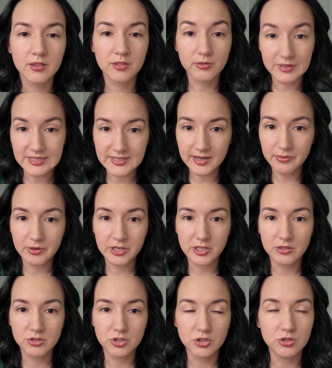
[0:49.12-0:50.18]
The reason I want
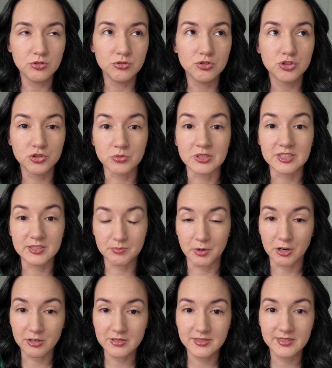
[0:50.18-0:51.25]
you to use story
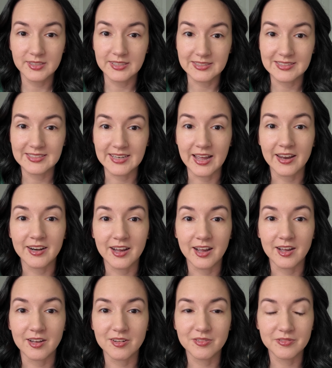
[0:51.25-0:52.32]
sparks instead
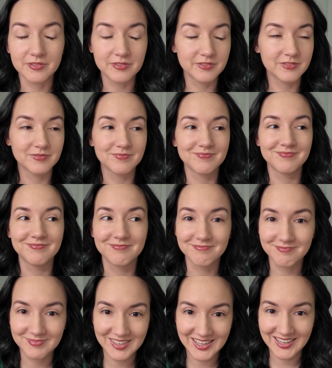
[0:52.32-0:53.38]
of
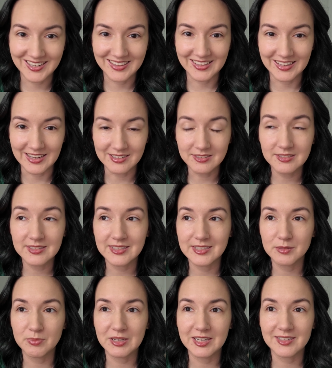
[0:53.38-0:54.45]
anything else
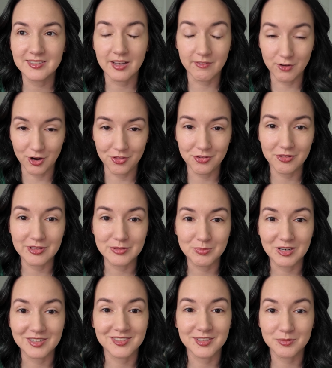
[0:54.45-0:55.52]
is because I've gone through this
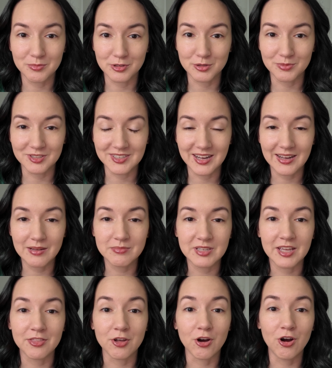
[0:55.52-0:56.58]
process multiple times,
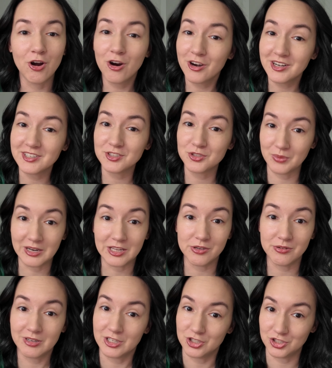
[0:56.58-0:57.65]
and the hardest way
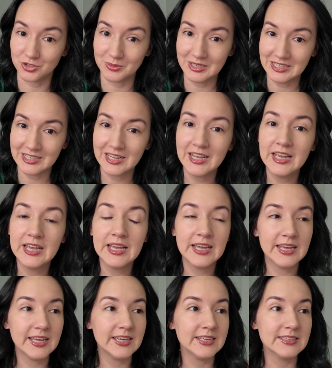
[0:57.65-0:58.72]
you can do it
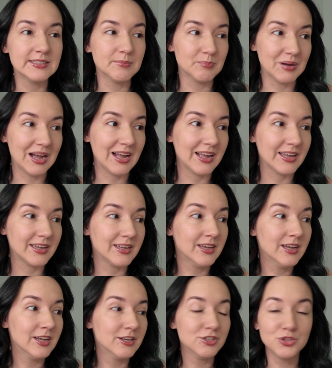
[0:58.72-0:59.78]
is by
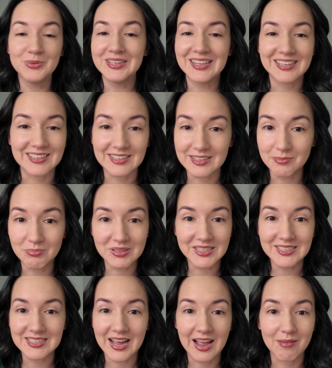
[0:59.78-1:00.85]
doing like a
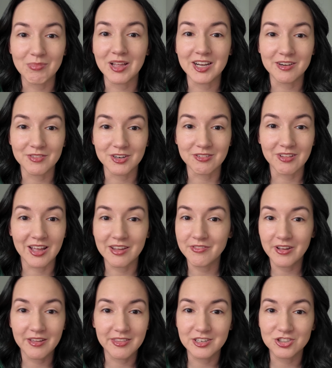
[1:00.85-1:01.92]
complete timeline of your life
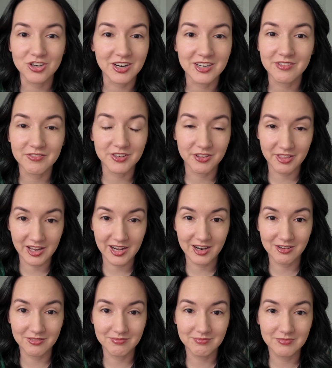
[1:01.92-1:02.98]
and then trying to fill that
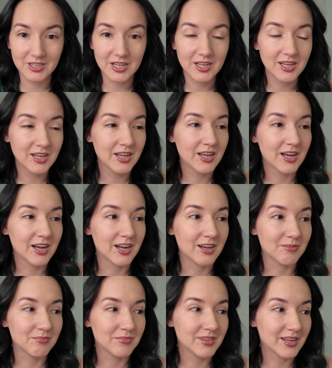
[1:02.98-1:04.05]

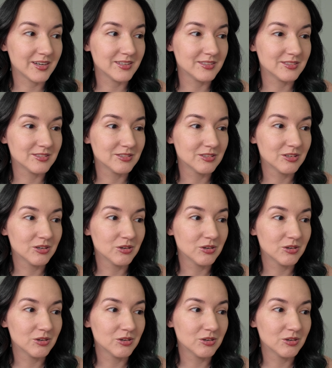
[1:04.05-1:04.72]
out. That is